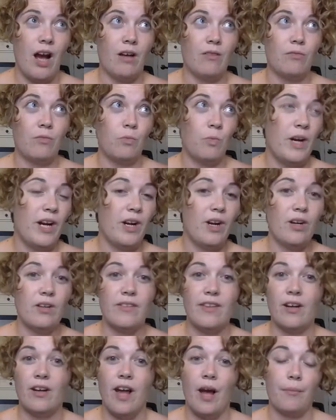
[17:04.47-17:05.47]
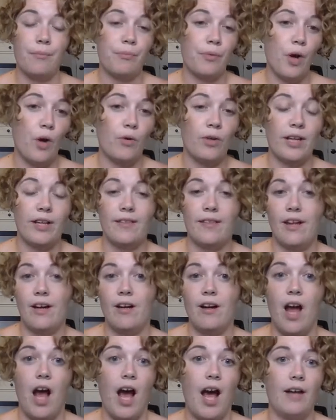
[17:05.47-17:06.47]
weird, they're not broken, they're
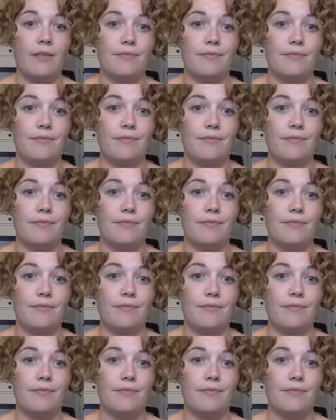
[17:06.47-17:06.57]
not,